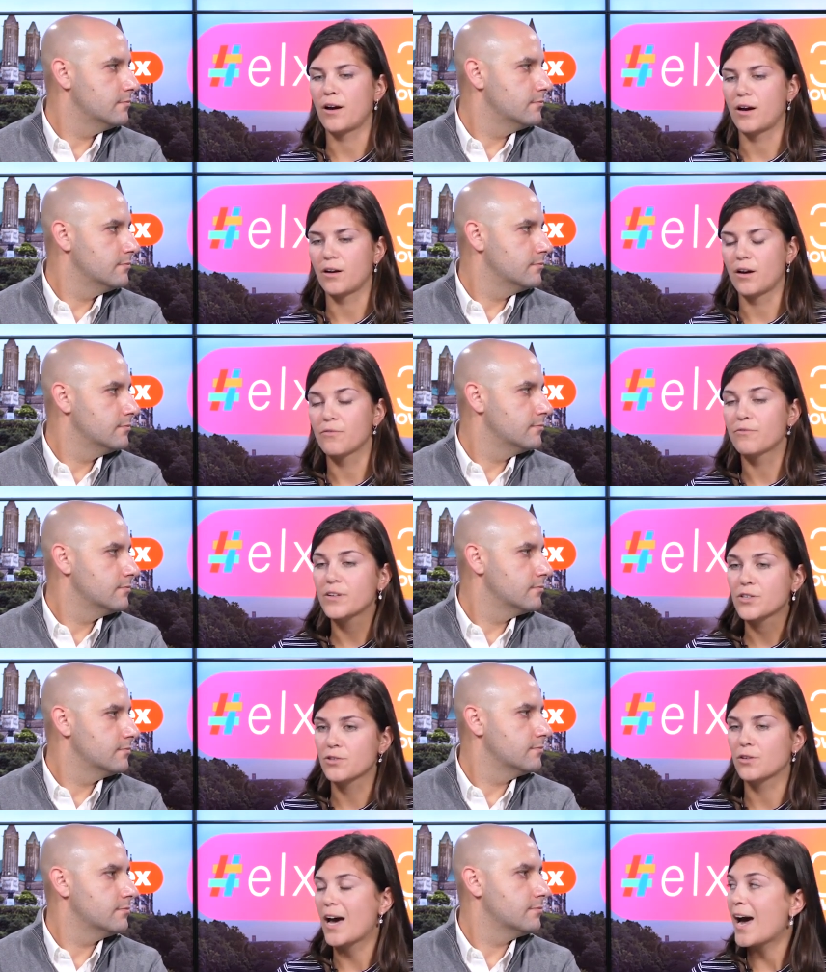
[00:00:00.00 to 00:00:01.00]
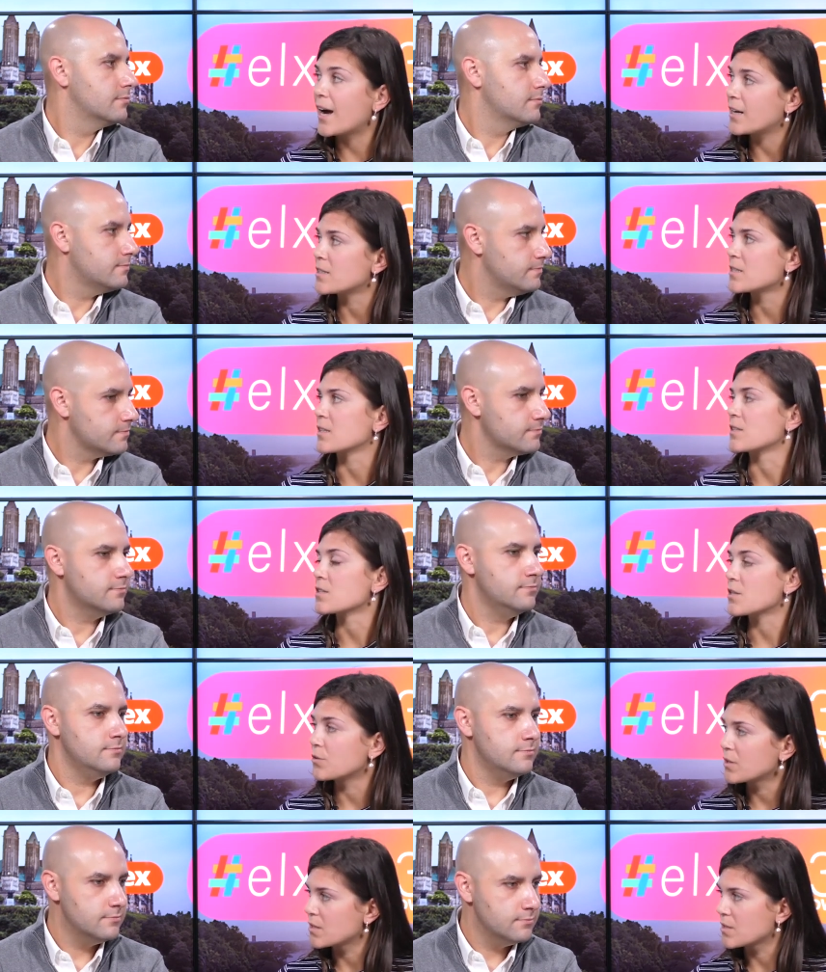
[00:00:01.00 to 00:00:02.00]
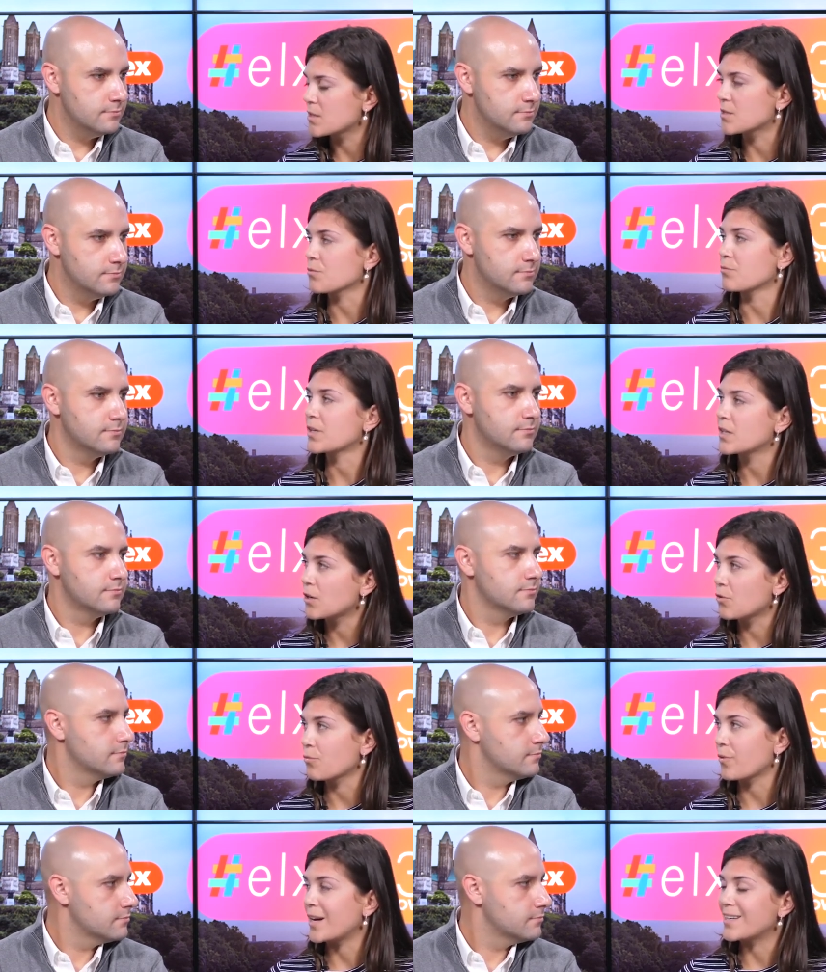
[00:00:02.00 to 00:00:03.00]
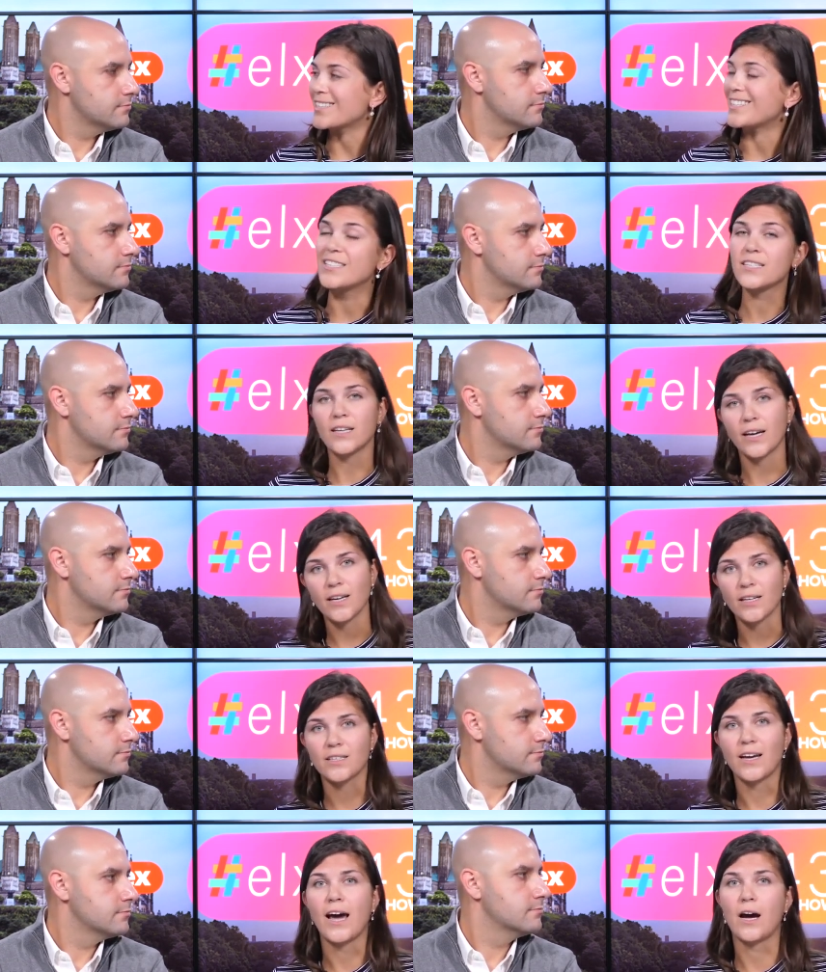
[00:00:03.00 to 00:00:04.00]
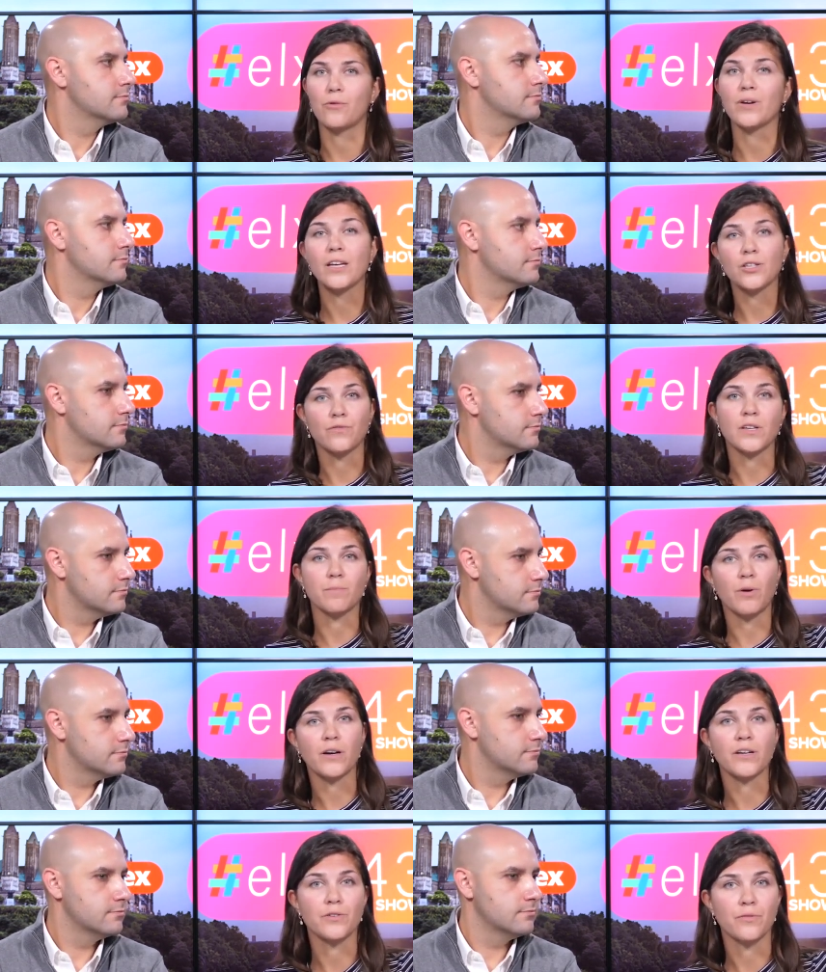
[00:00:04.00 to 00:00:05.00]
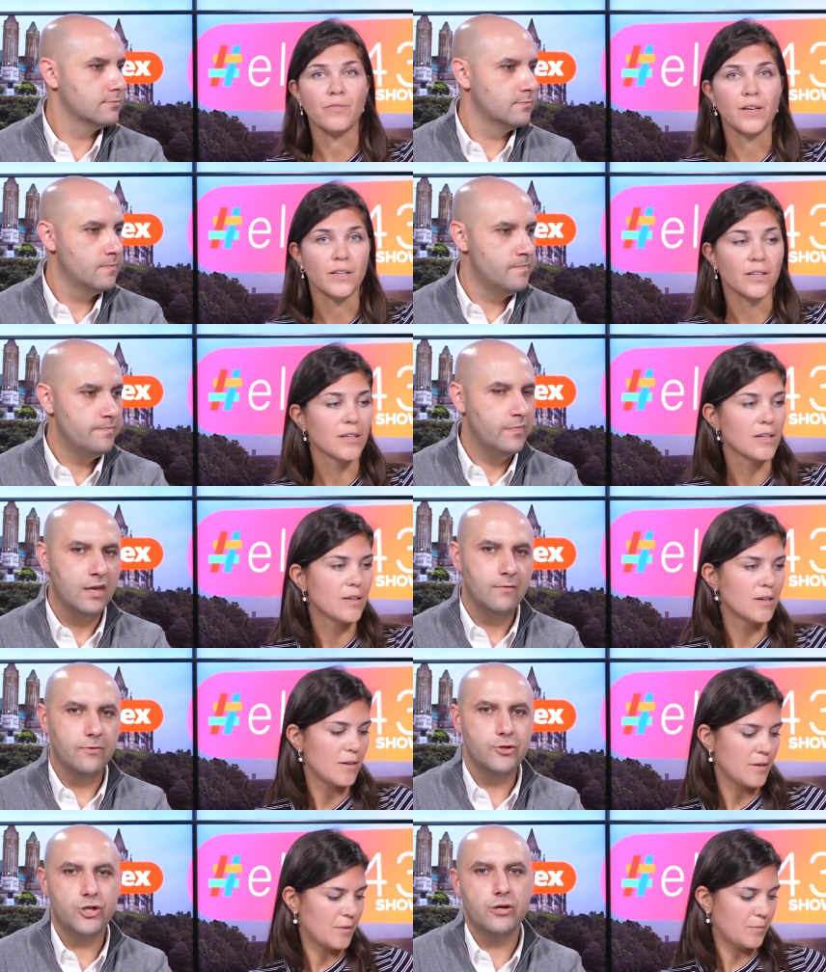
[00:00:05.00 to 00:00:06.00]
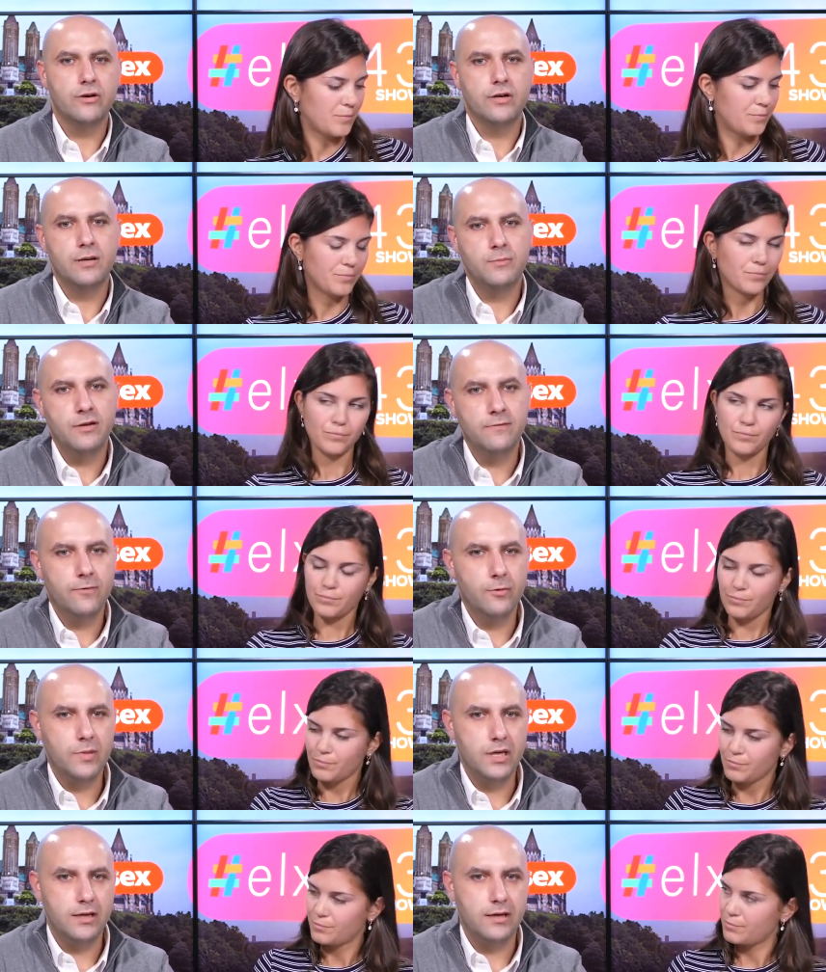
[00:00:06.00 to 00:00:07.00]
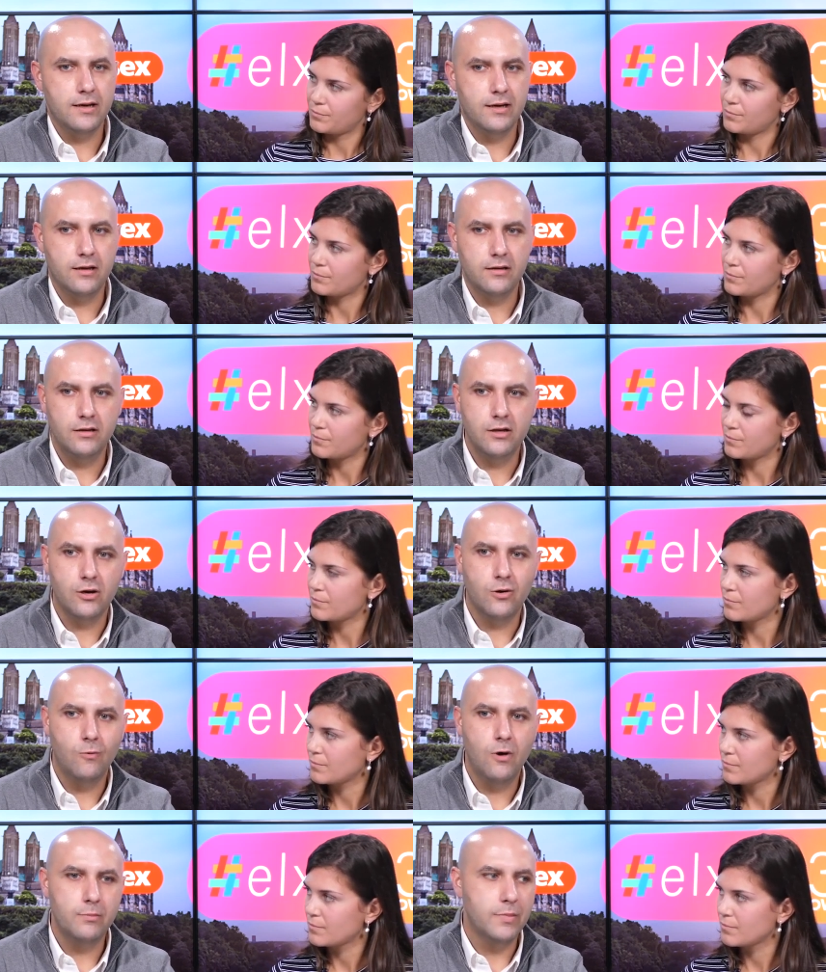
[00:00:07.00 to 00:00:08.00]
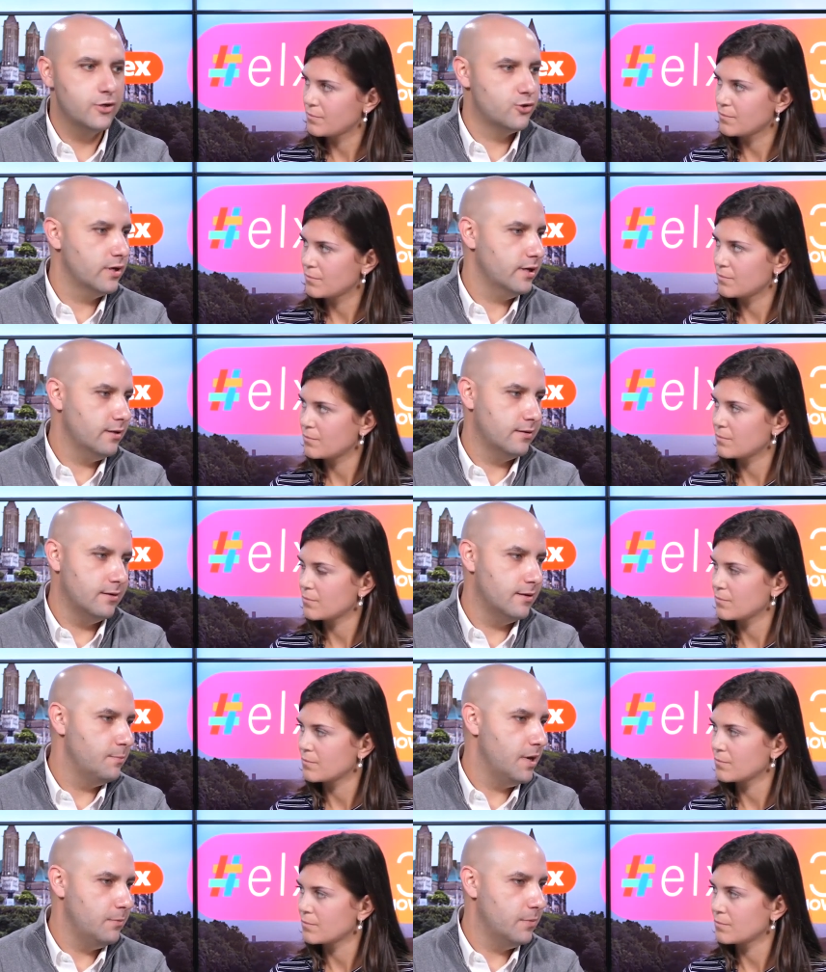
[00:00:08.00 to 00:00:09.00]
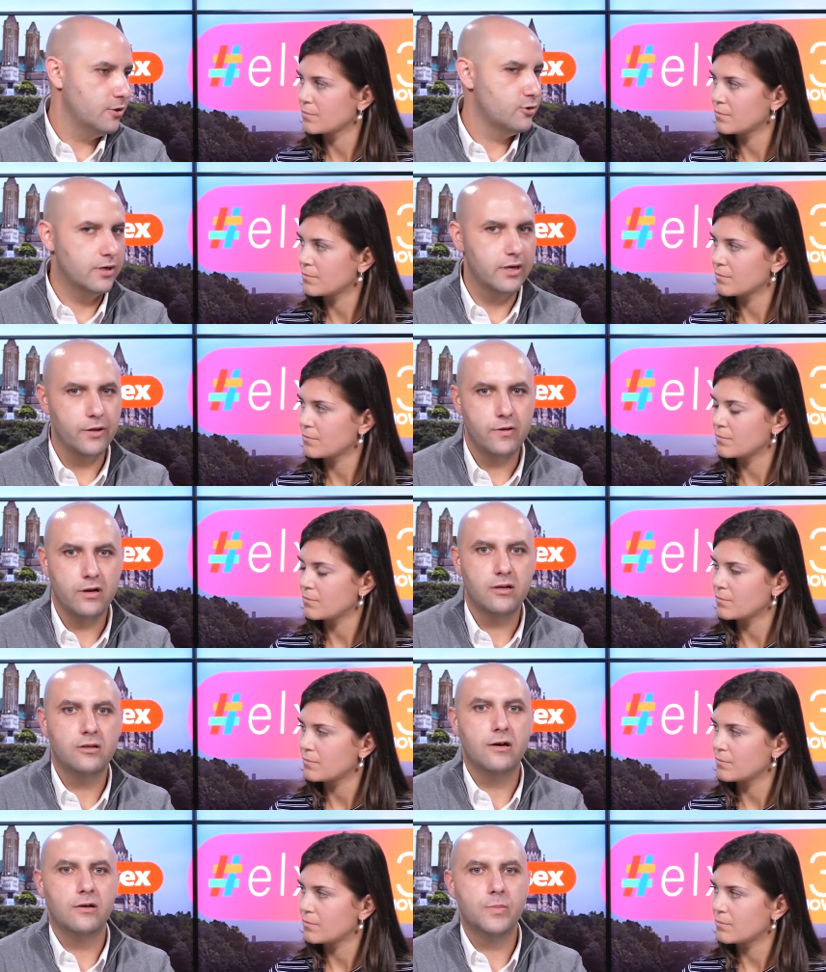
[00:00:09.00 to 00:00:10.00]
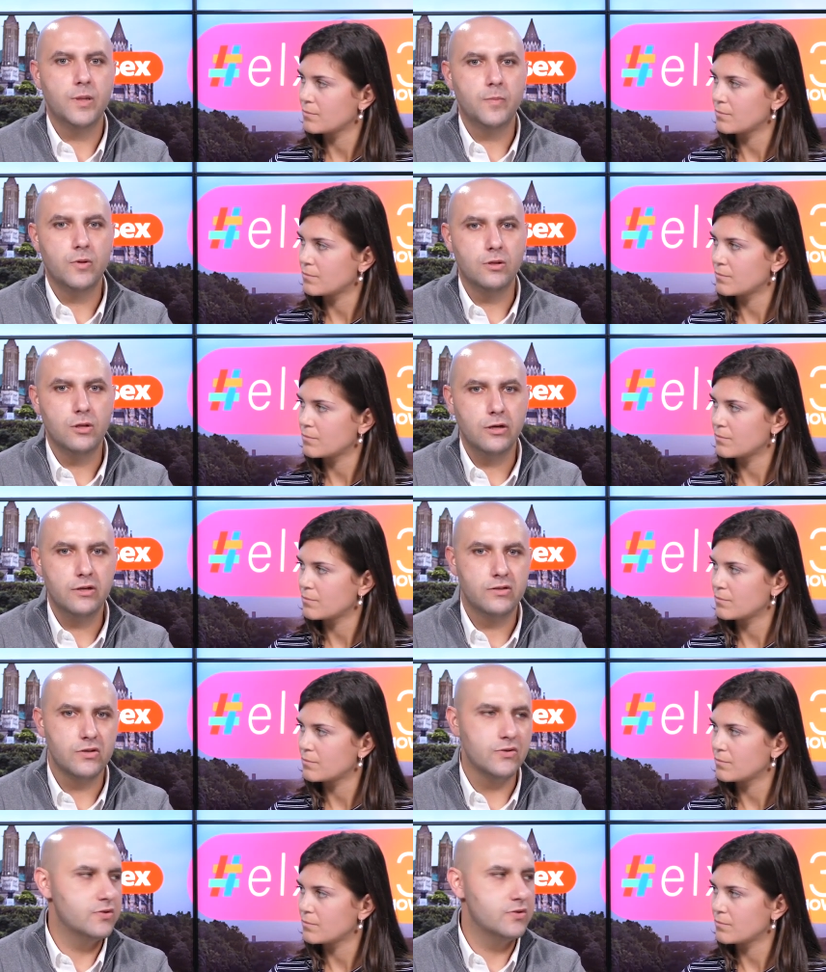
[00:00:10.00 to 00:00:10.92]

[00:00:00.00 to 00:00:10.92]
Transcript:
Speaker 1: uh, official ads and slogans is a really great insight into how each of these parties are feeling.
Speaker 2: For sure. And I mean, for me, uh, you know, one metric, the main metric I think a lot of people look to,